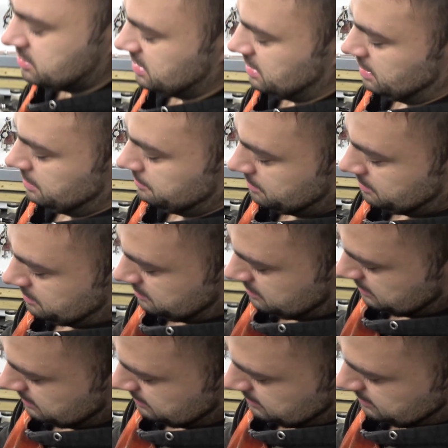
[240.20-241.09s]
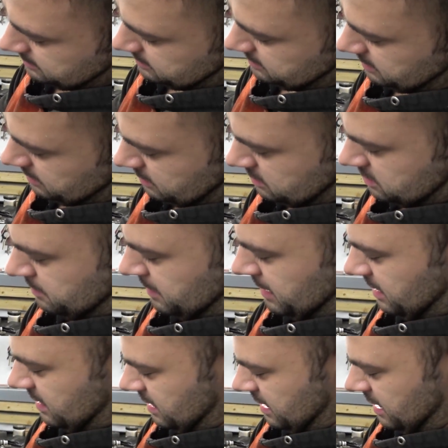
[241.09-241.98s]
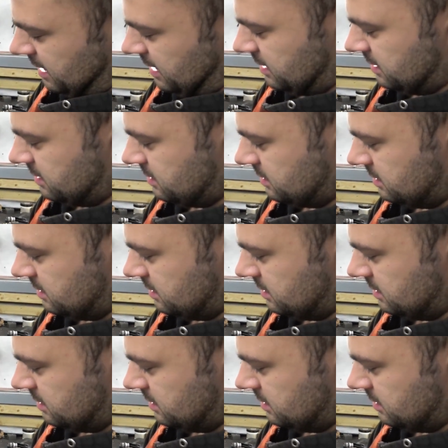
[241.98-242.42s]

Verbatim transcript: see it, but yeah, it's about there.